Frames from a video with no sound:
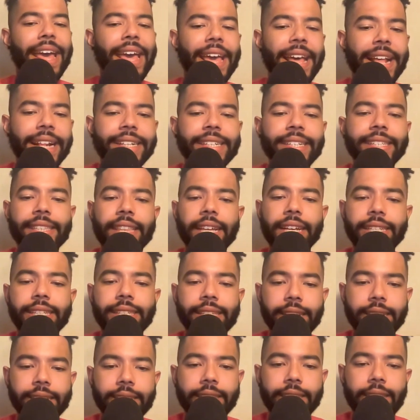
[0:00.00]
It's the
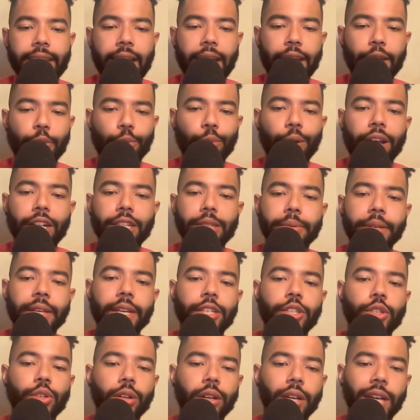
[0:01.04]
Cincinnati Reds
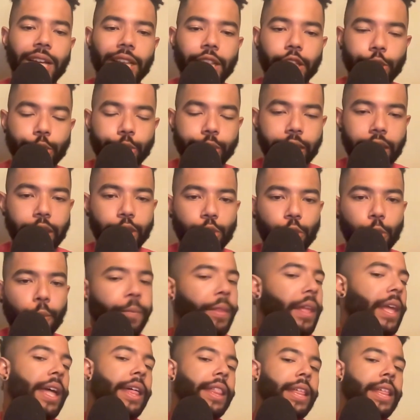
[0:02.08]
because you look at their schedule.